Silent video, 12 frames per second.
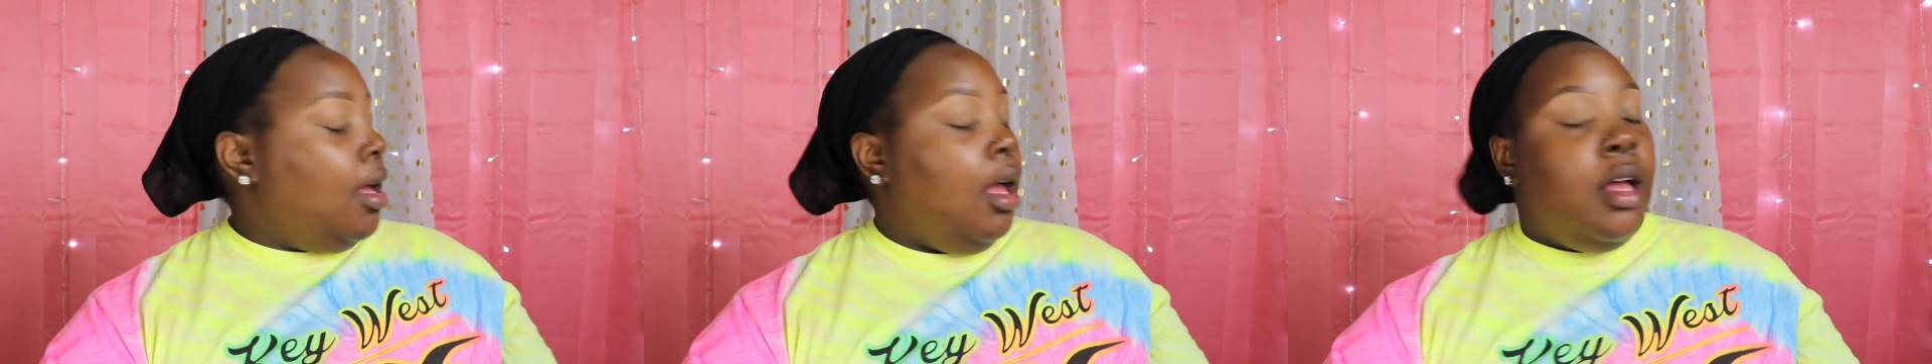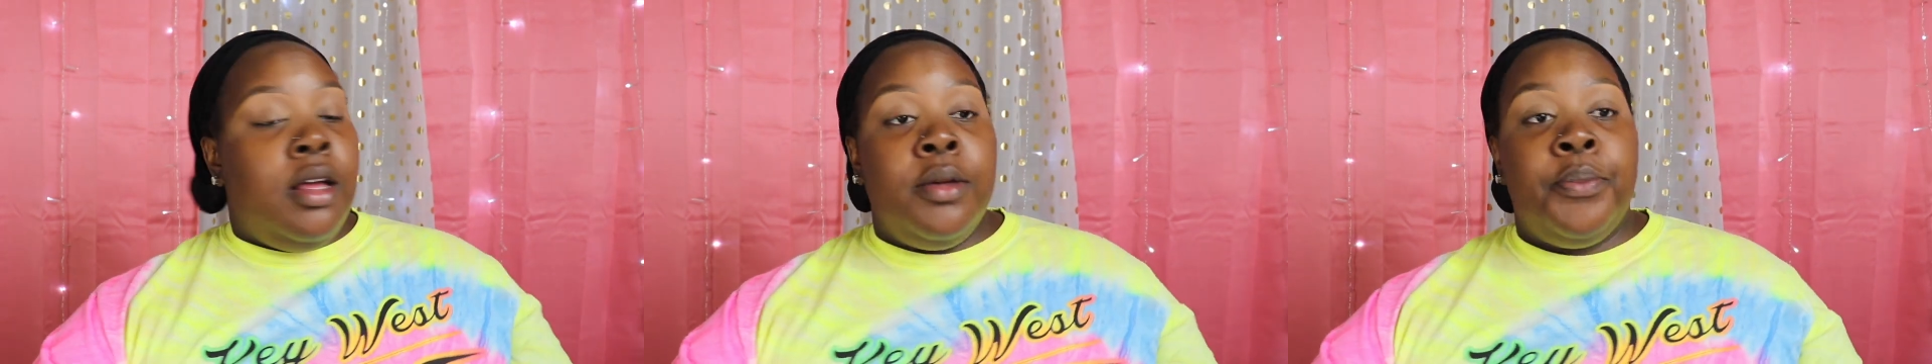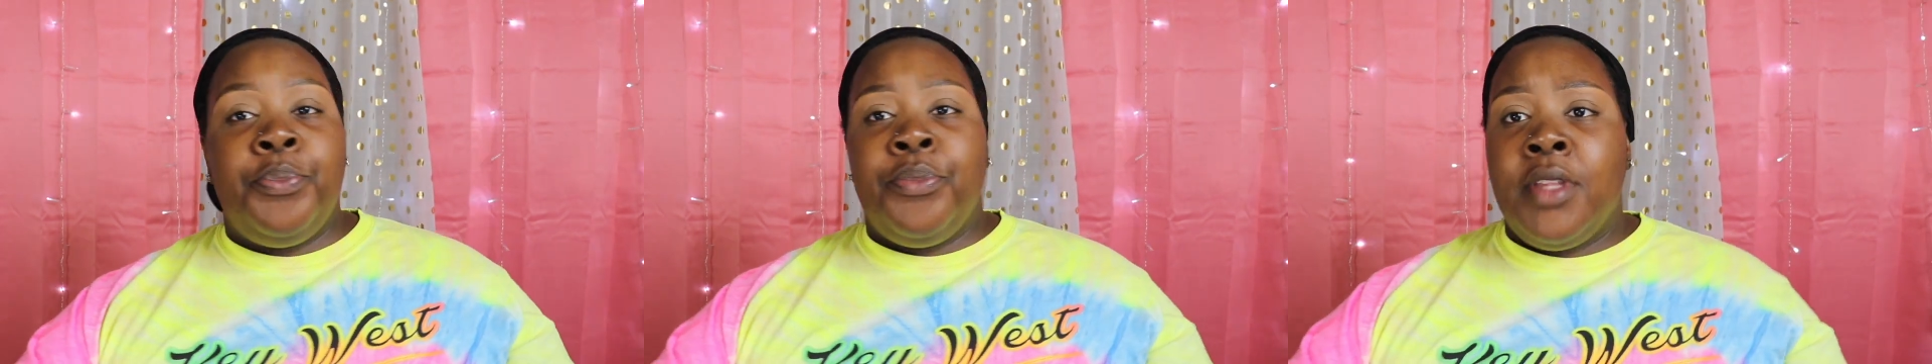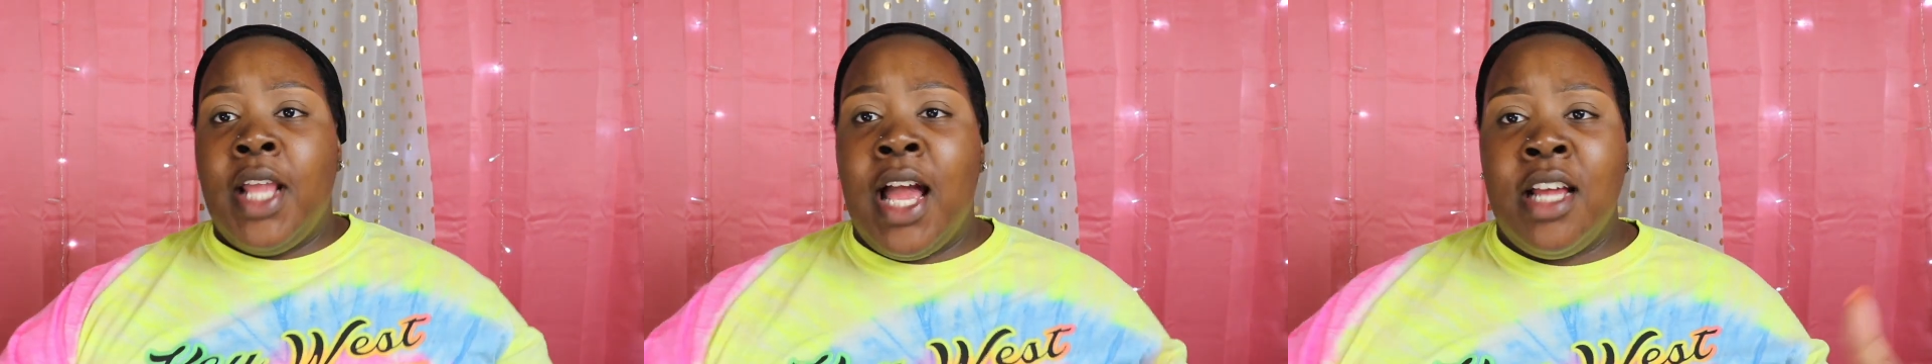
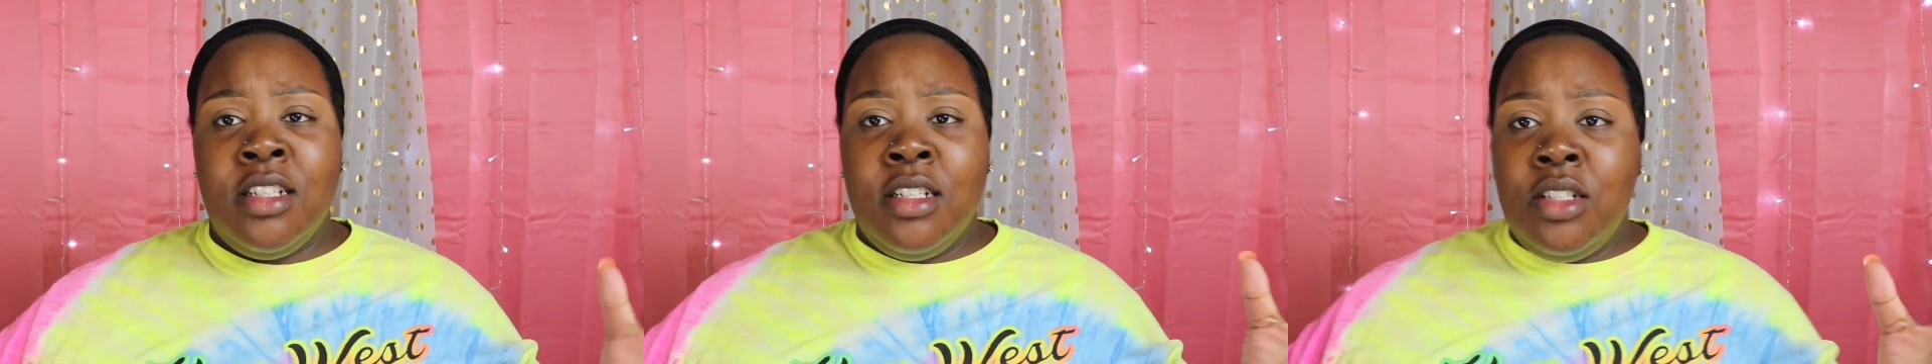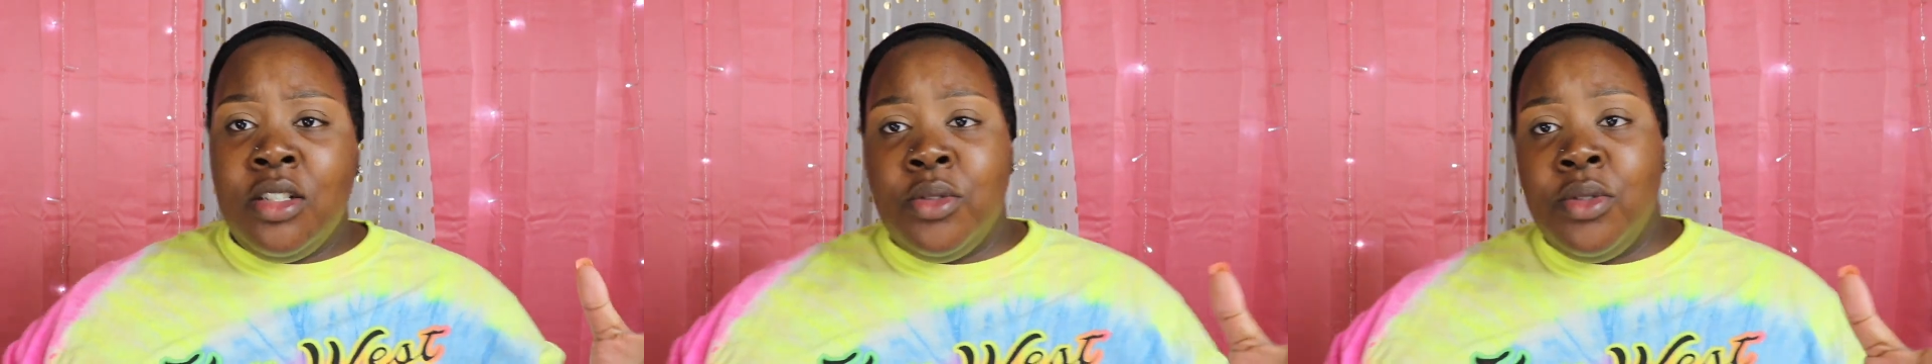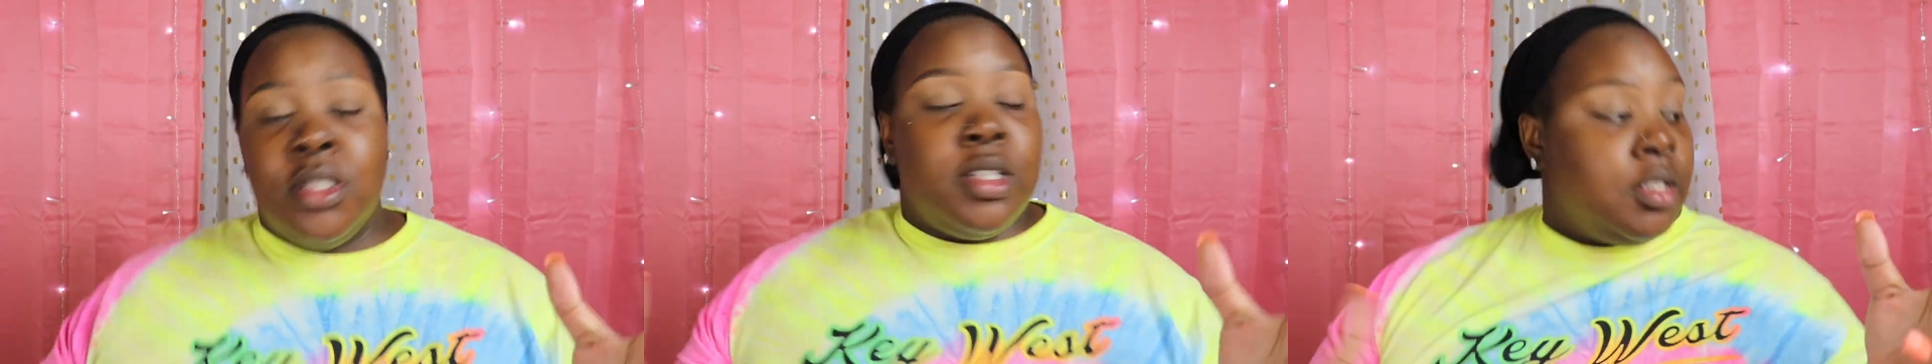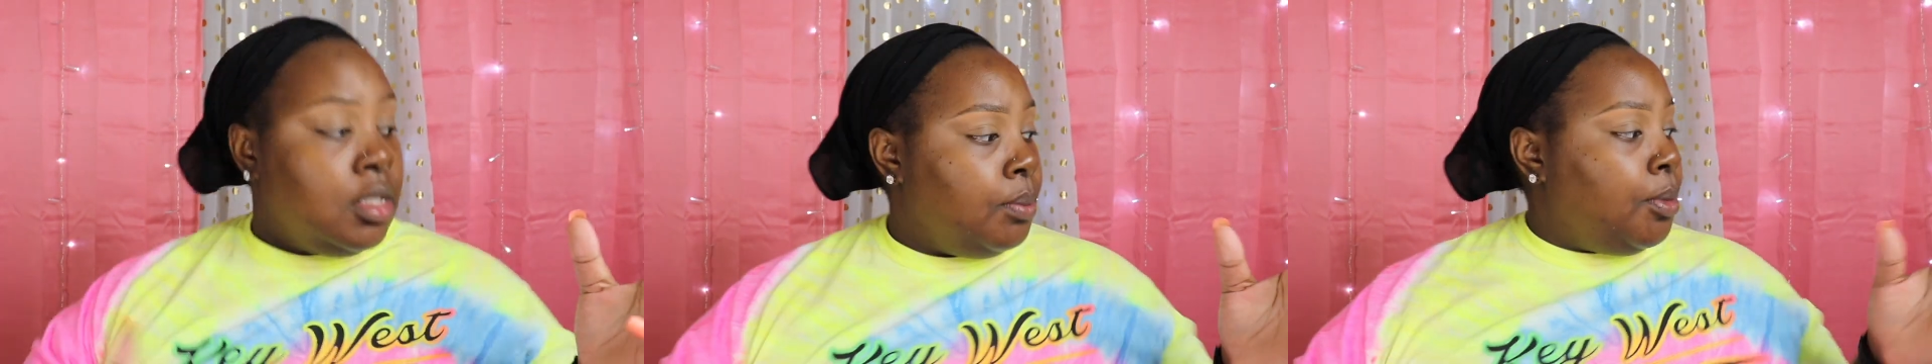I just use
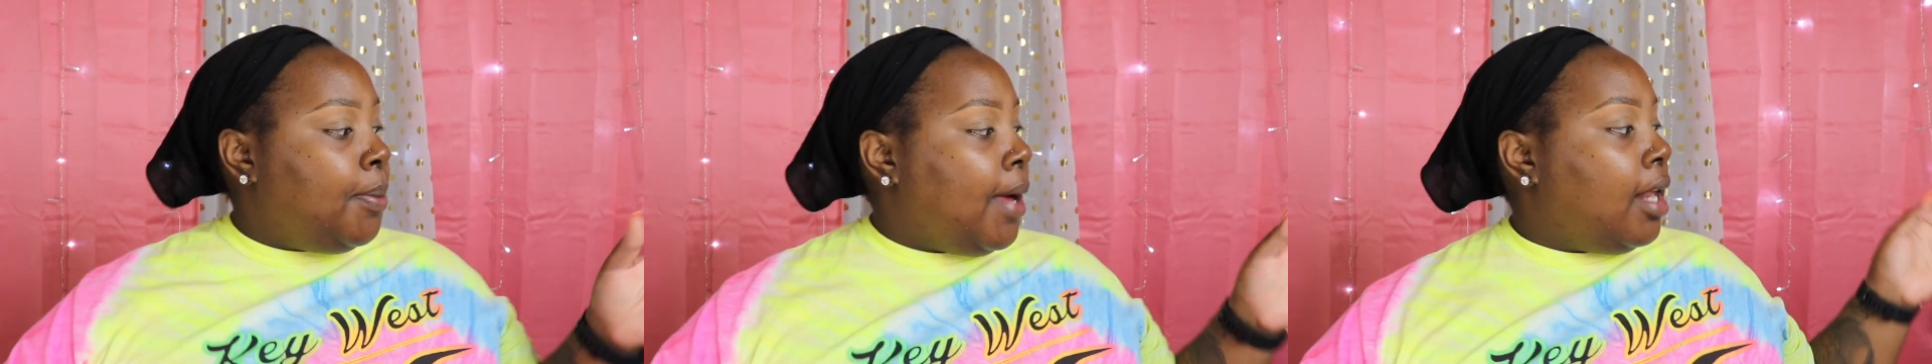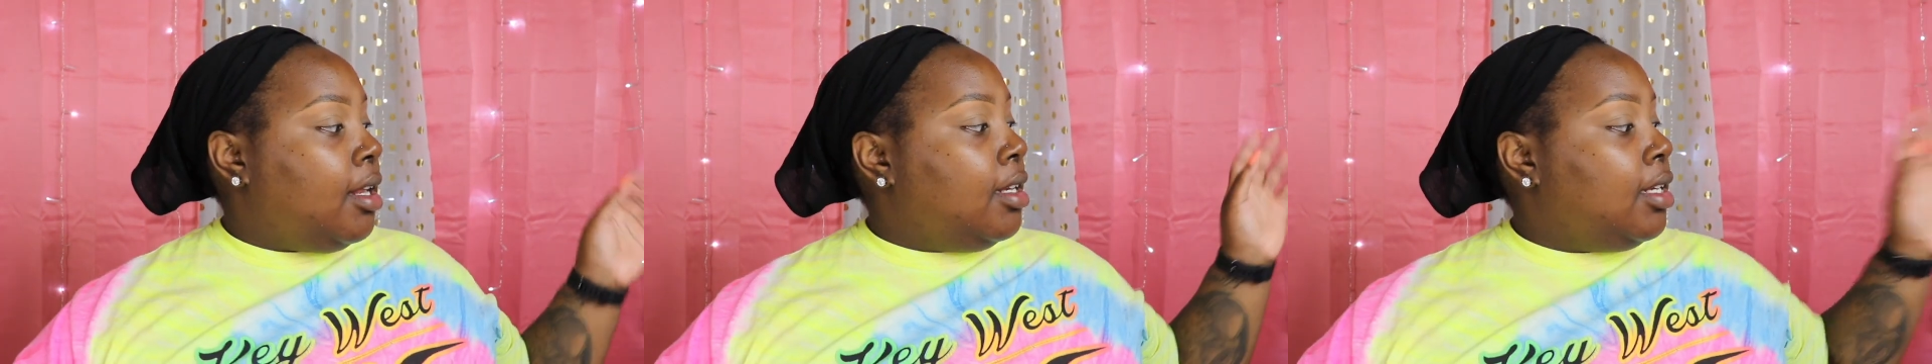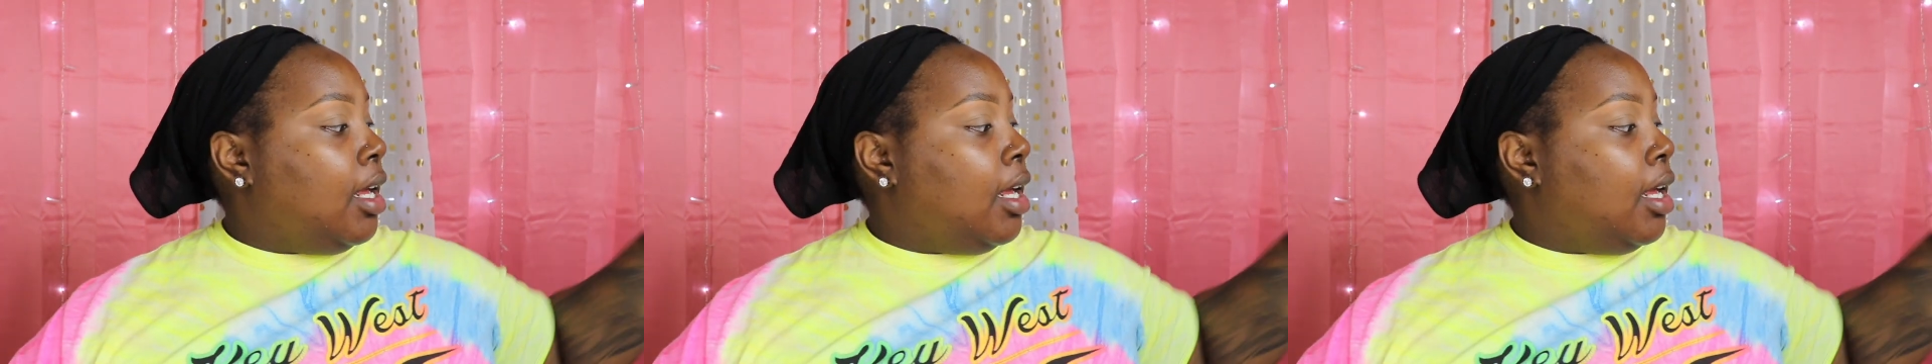a simple palette.